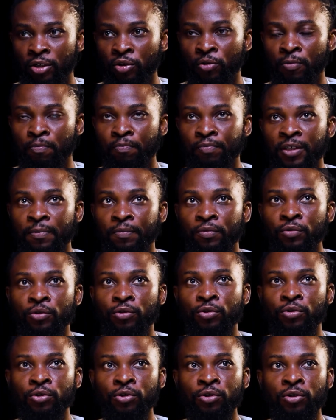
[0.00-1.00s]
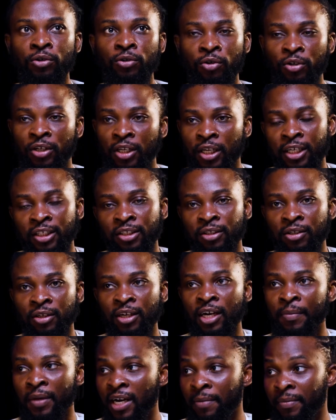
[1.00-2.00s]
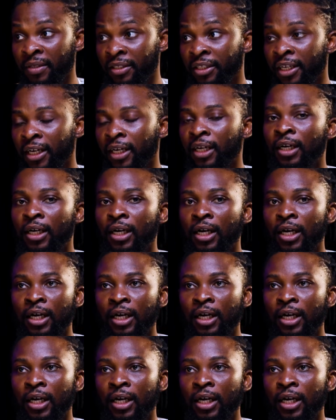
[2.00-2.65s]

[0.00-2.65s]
know people who, okay, let's take, I'm in tech,